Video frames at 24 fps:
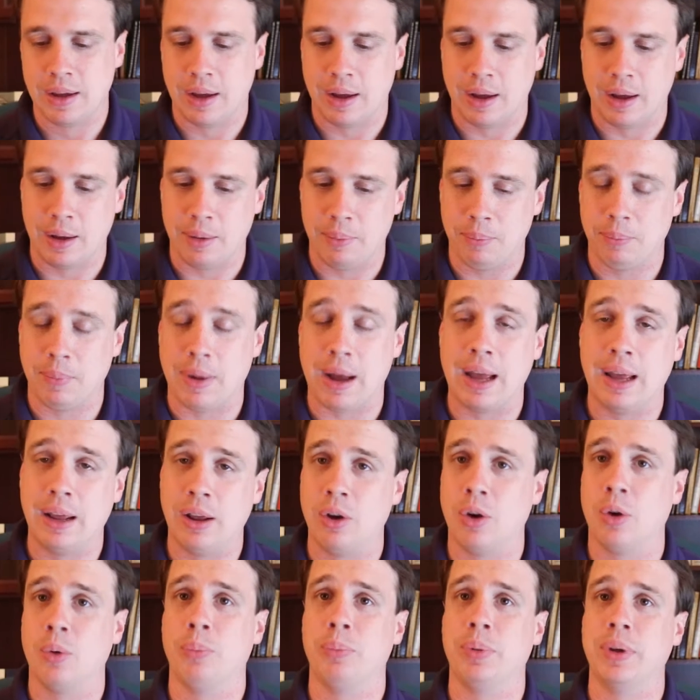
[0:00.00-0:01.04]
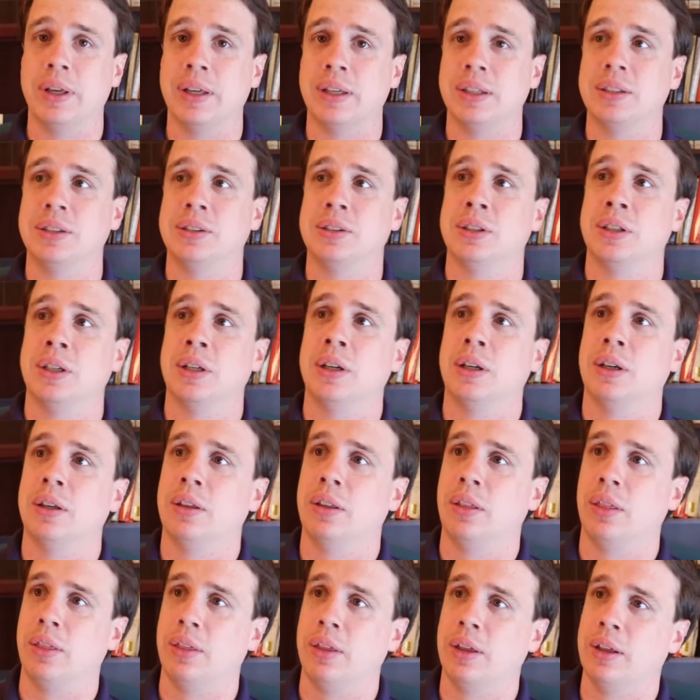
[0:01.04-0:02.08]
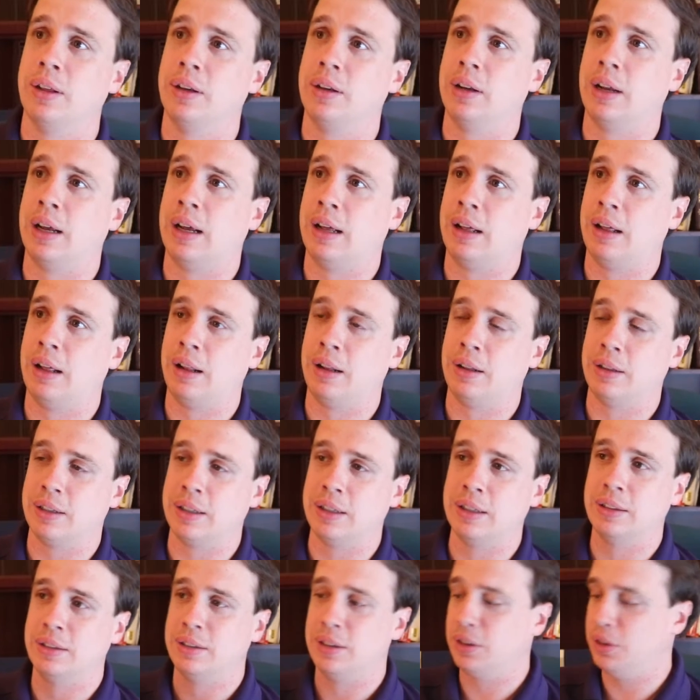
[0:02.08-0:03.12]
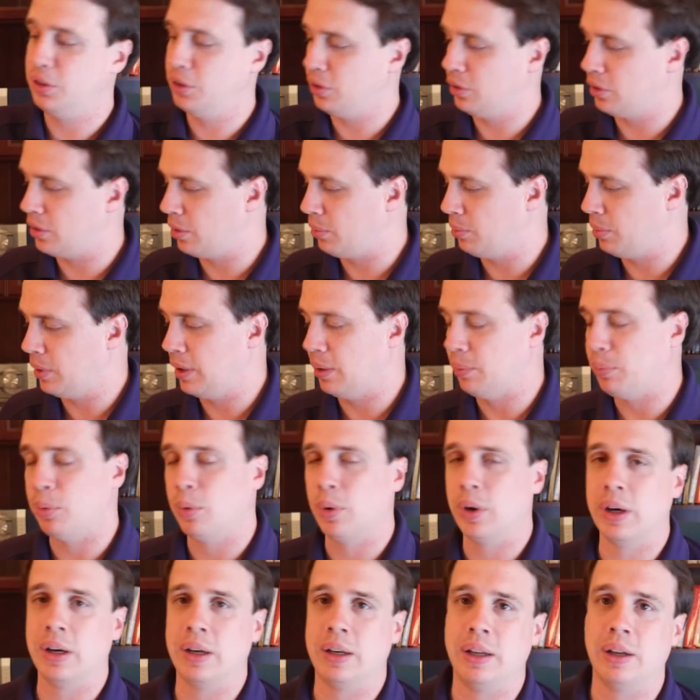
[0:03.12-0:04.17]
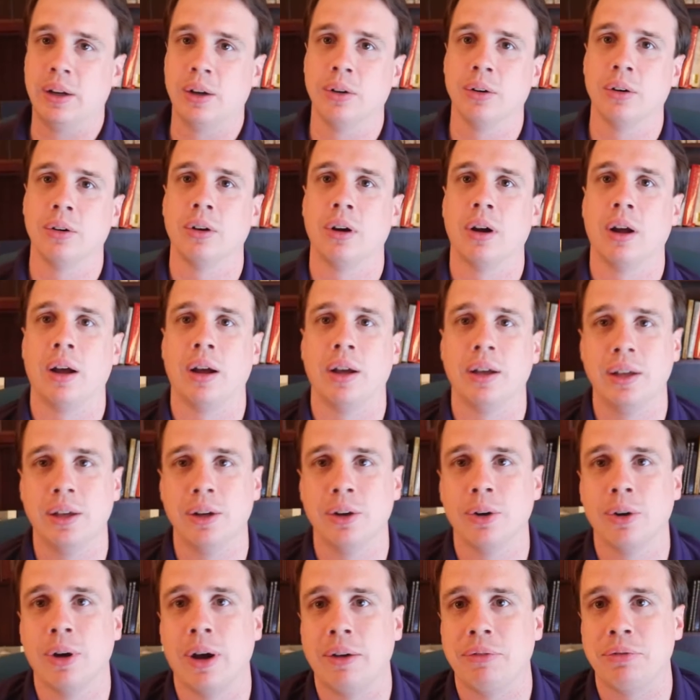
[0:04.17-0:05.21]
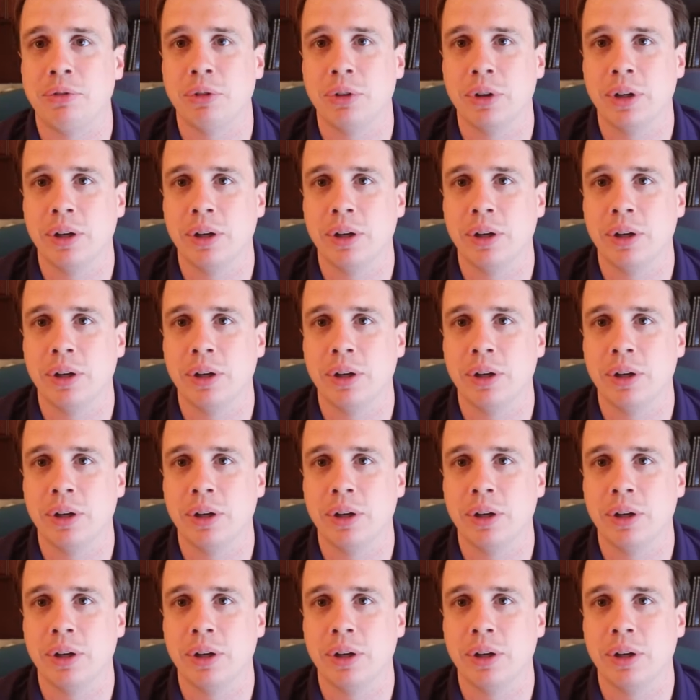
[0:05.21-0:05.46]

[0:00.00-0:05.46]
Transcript: My hope is that I'll continue to be appointed here year after